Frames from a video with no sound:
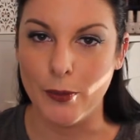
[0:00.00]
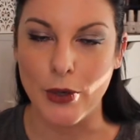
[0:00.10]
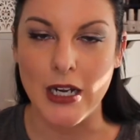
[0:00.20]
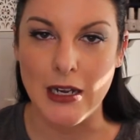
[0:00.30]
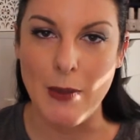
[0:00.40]

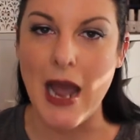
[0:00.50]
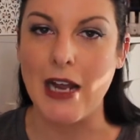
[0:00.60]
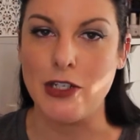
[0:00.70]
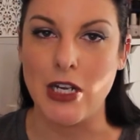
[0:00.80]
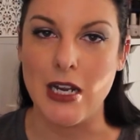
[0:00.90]
breaking
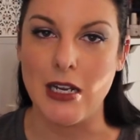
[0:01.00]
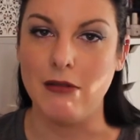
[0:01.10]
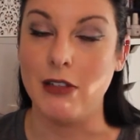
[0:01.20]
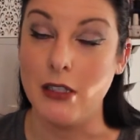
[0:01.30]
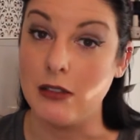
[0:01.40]

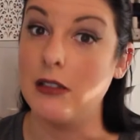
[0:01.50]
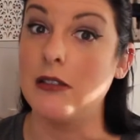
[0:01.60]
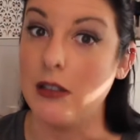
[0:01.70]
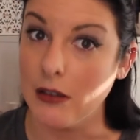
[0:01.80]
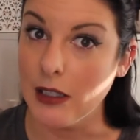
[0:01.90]
packaging,
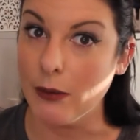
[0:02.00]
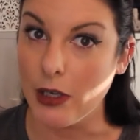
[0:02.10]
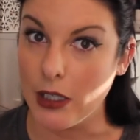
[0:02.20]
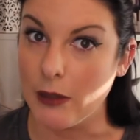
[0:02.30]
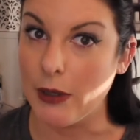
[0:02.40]
consistently
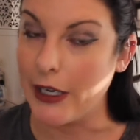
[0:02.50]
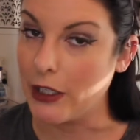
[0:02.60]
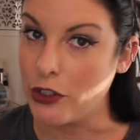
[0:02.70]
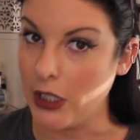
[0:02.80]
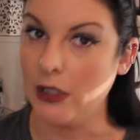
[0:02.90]
breaking
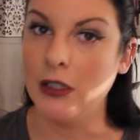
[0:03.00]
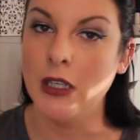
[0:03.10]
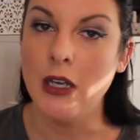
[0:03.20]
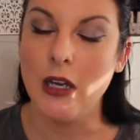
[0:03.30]
packaging,